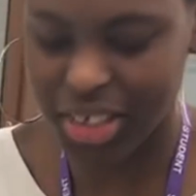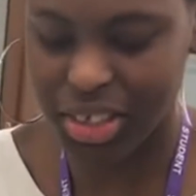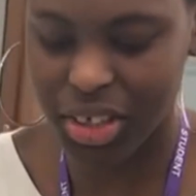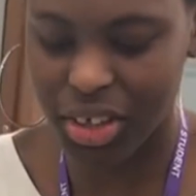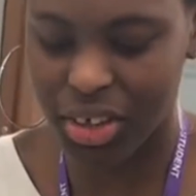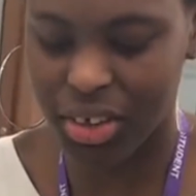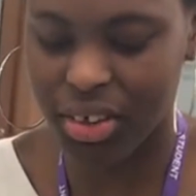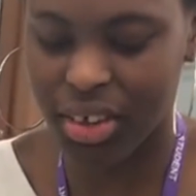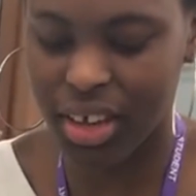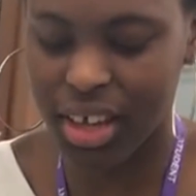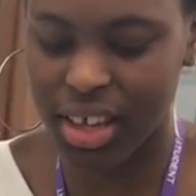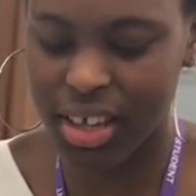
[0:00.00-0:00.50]

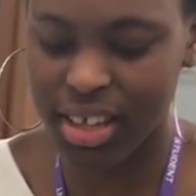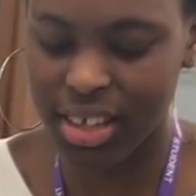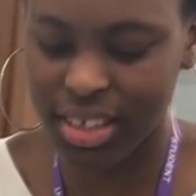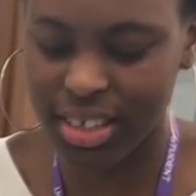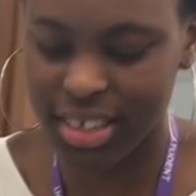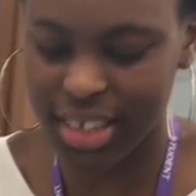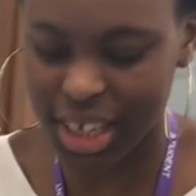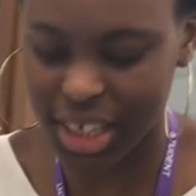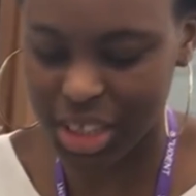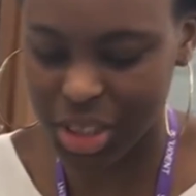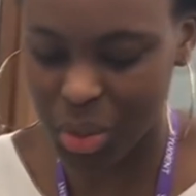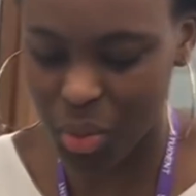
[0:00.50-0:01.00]
so
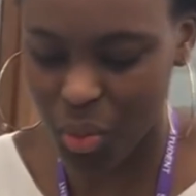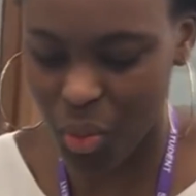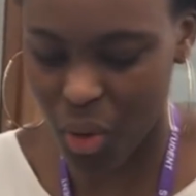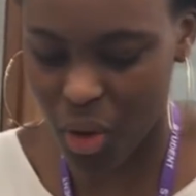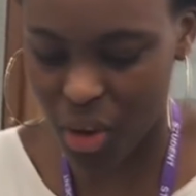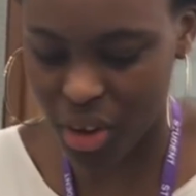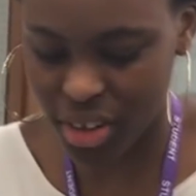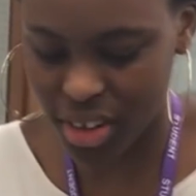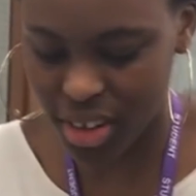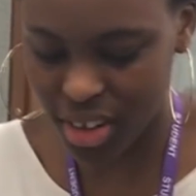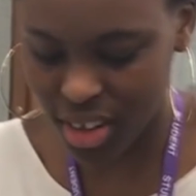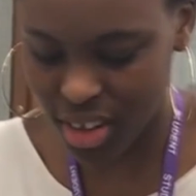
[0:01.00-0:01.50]
in section
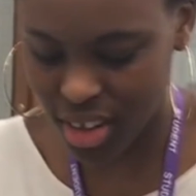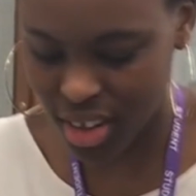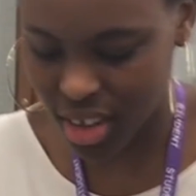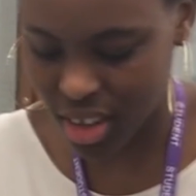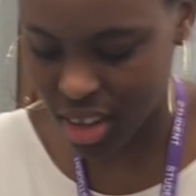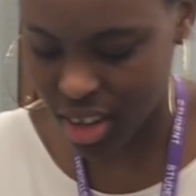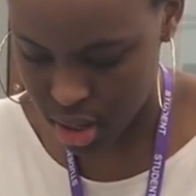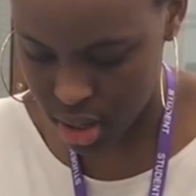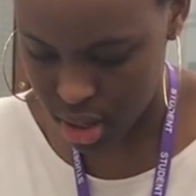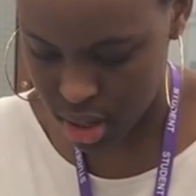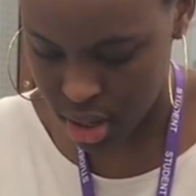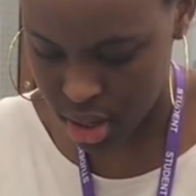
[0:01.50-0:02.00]
1,
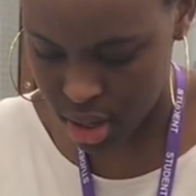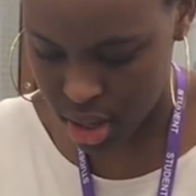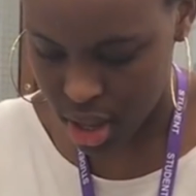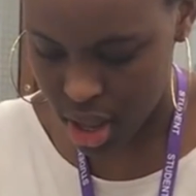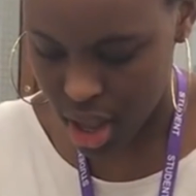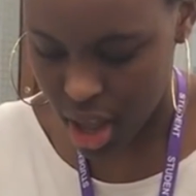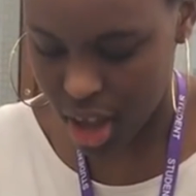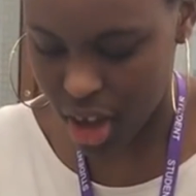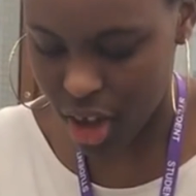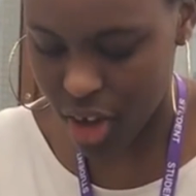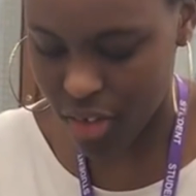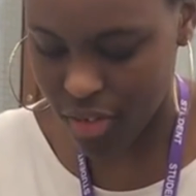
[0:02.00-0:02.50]

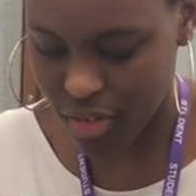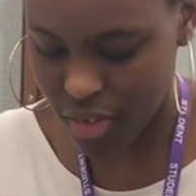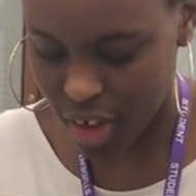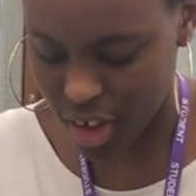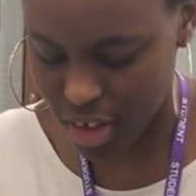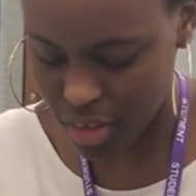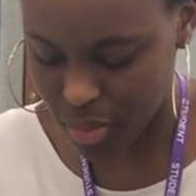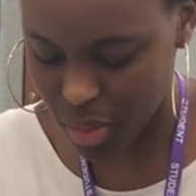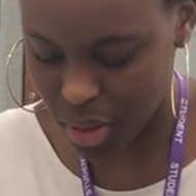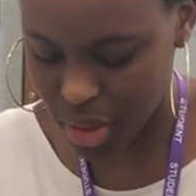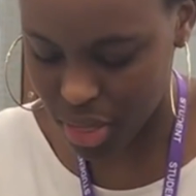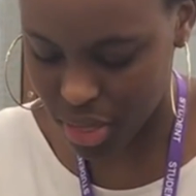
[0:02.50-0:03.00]
I got
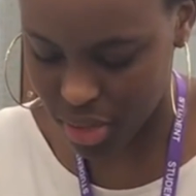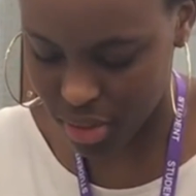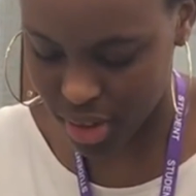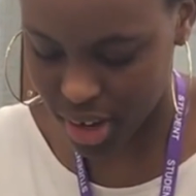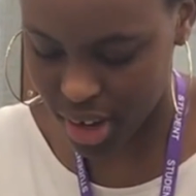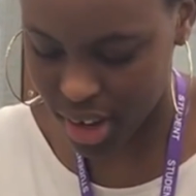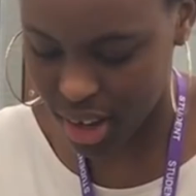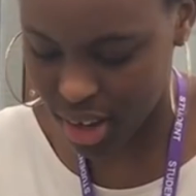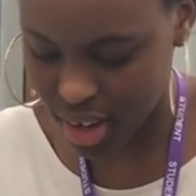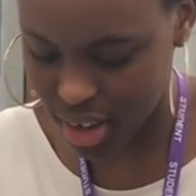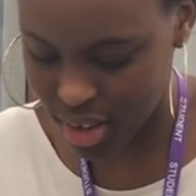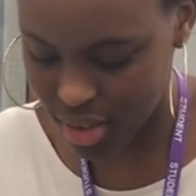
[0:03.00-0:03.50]
5.3,
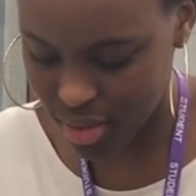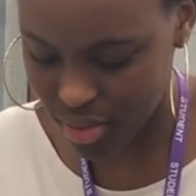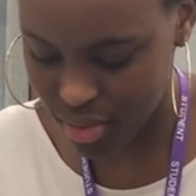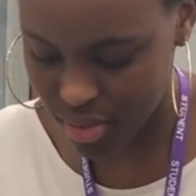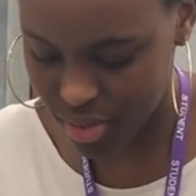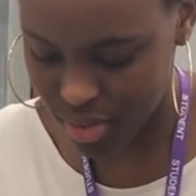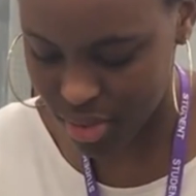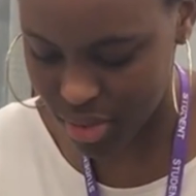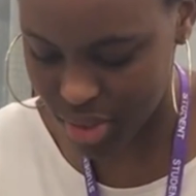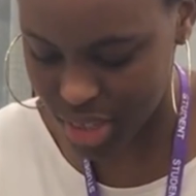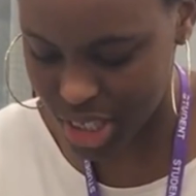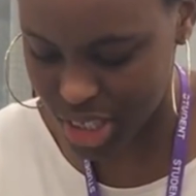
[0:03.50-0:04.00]
really
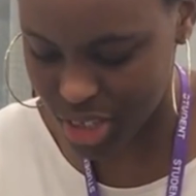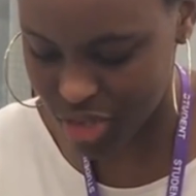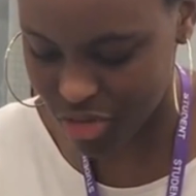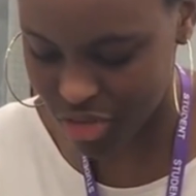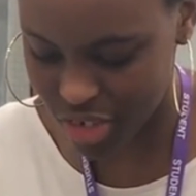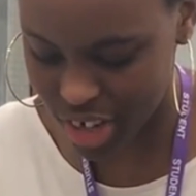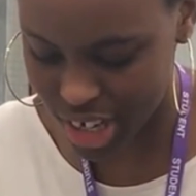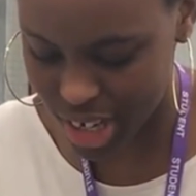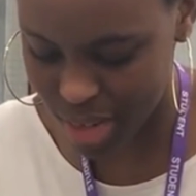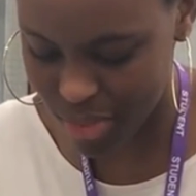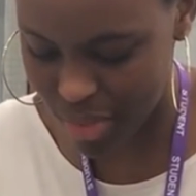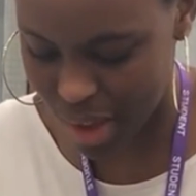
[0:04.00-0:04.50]

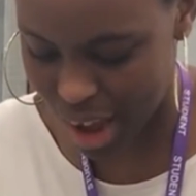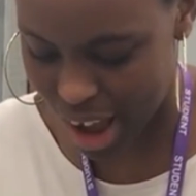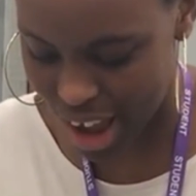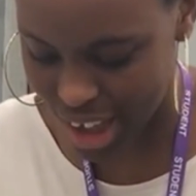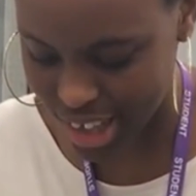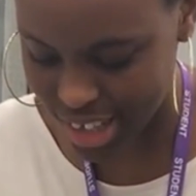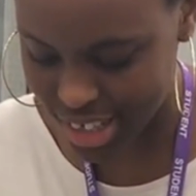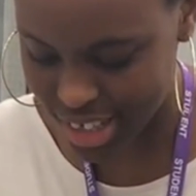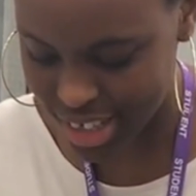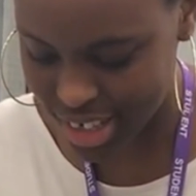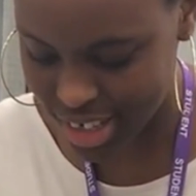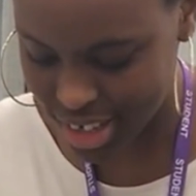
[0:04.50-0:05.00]

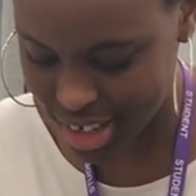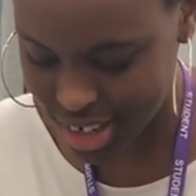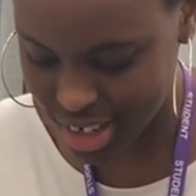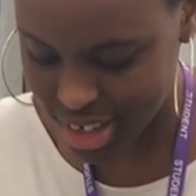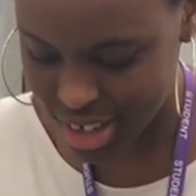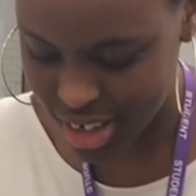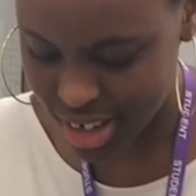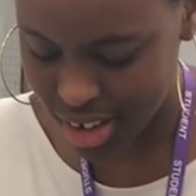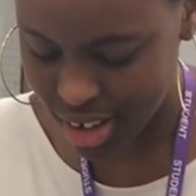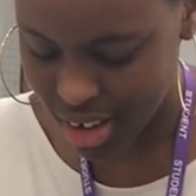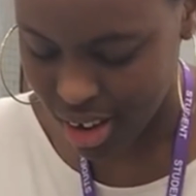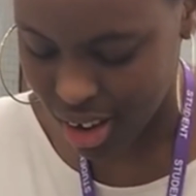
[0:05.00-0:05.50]
bad.
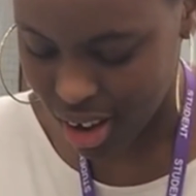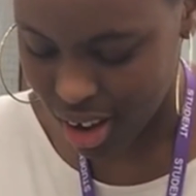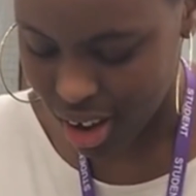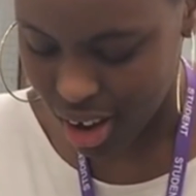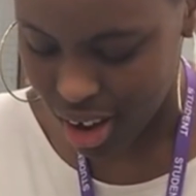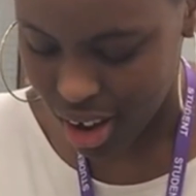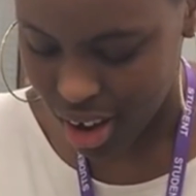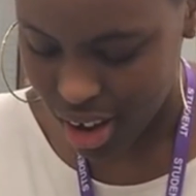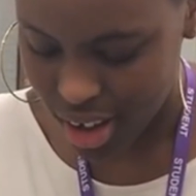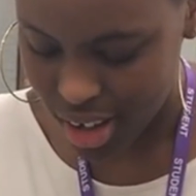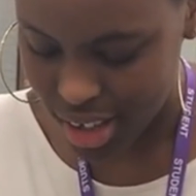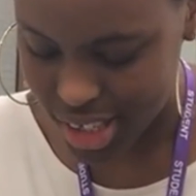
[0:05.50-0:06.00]

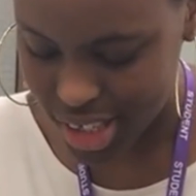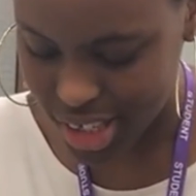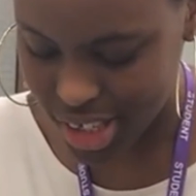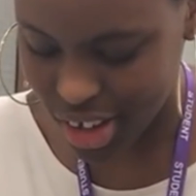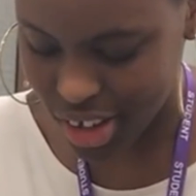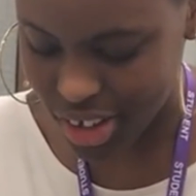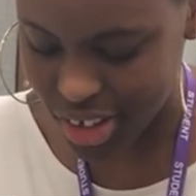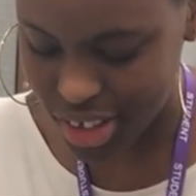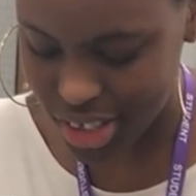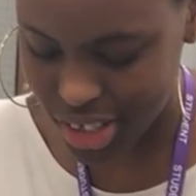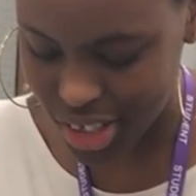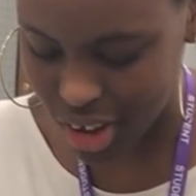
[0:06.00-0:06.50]

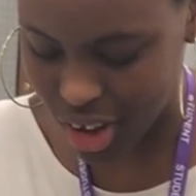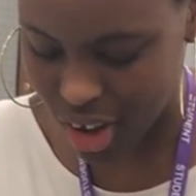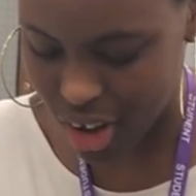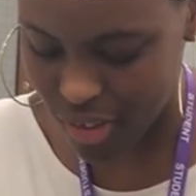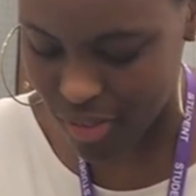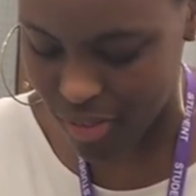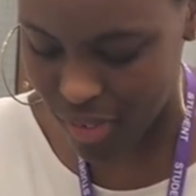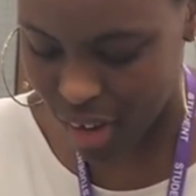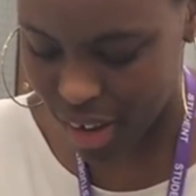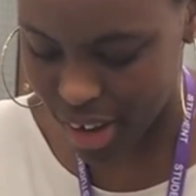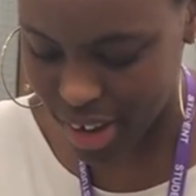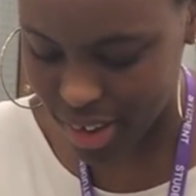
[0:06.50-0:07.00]
Science, I
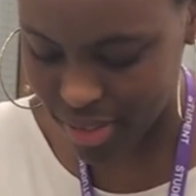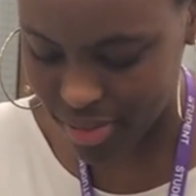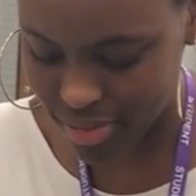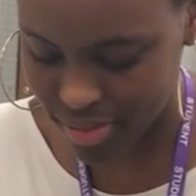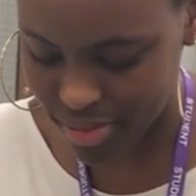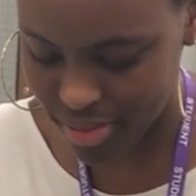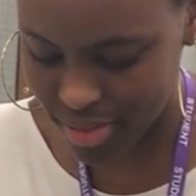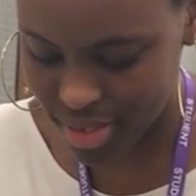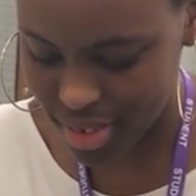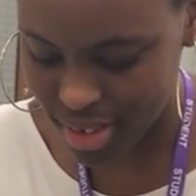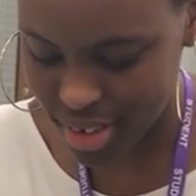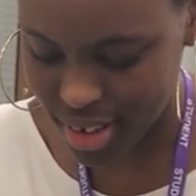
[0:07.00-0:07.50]
got
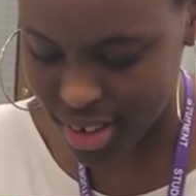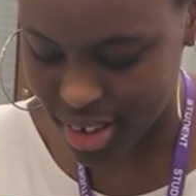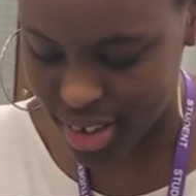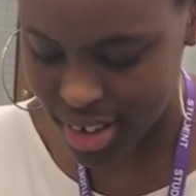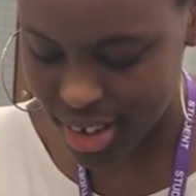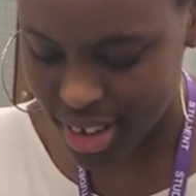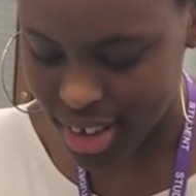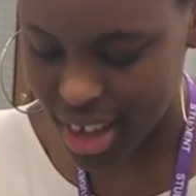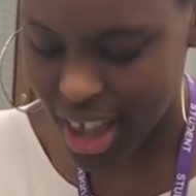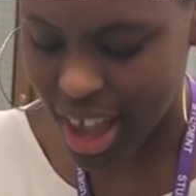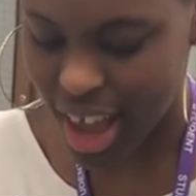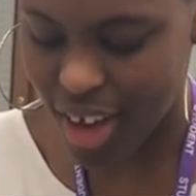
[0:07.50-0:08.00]

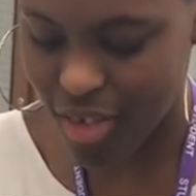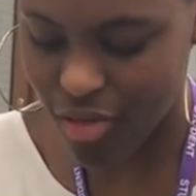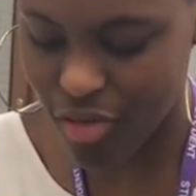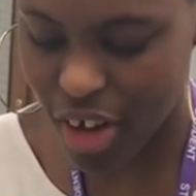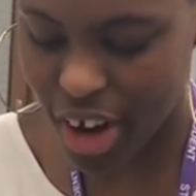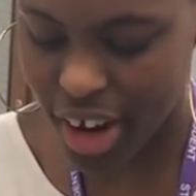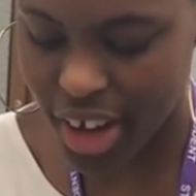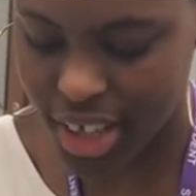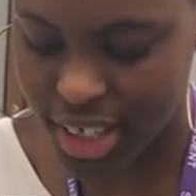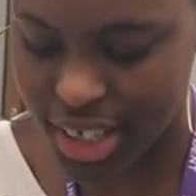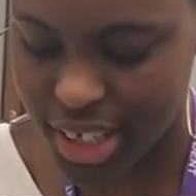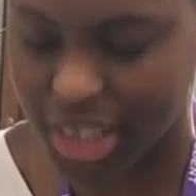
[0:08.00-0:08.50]
5,
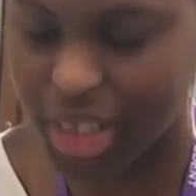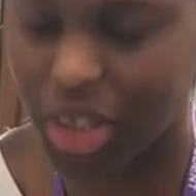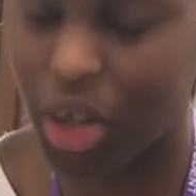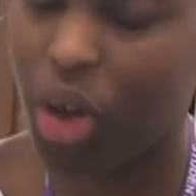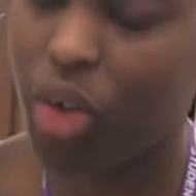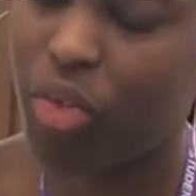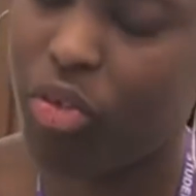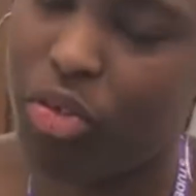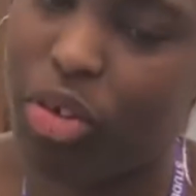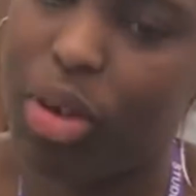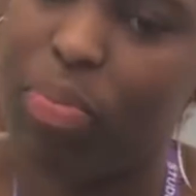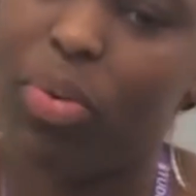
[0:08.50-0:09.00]
and writing test
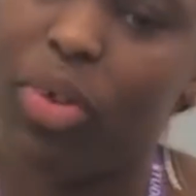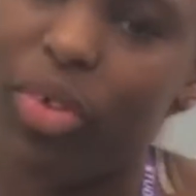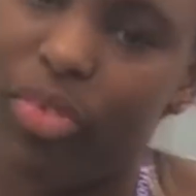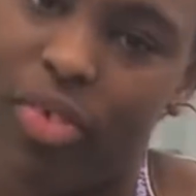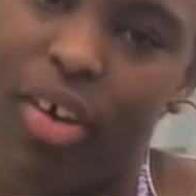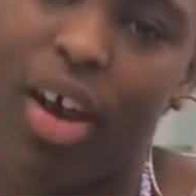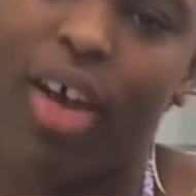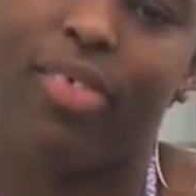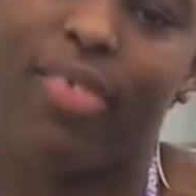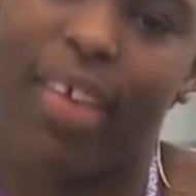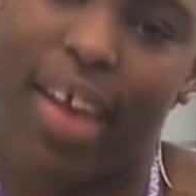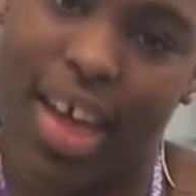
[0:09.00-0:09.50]
got
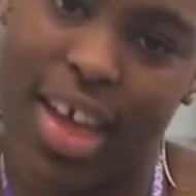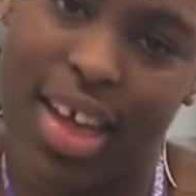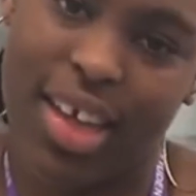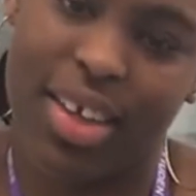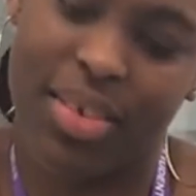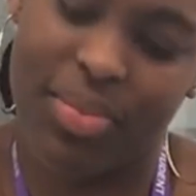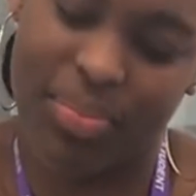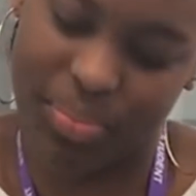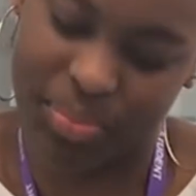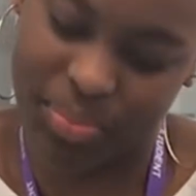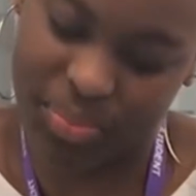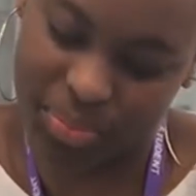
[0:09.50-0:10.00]

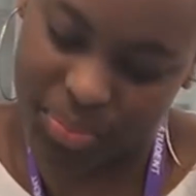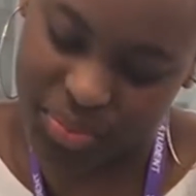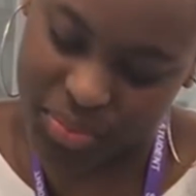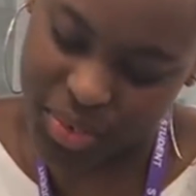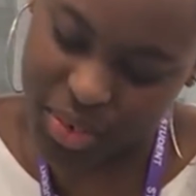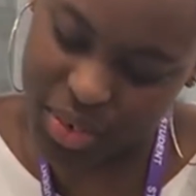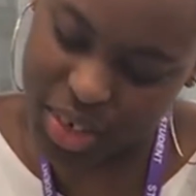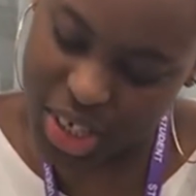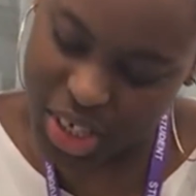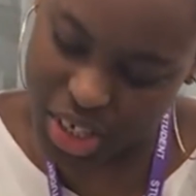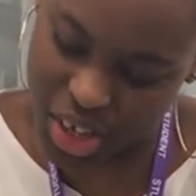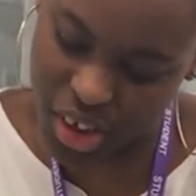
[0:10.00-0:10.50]

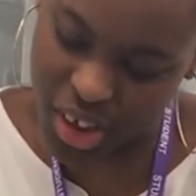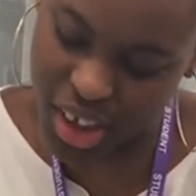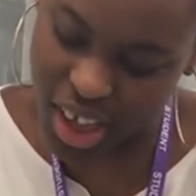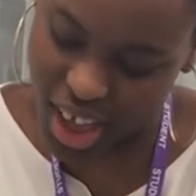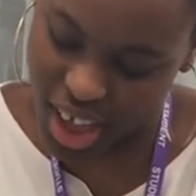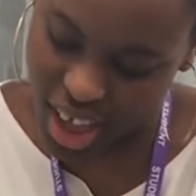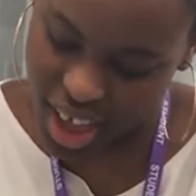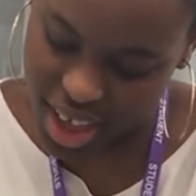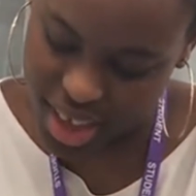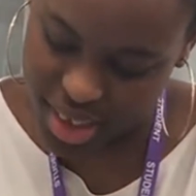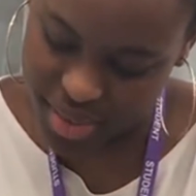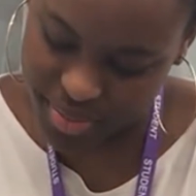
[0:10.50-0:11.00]
3.58, which is
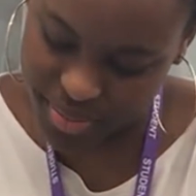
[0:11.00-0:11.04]
okay.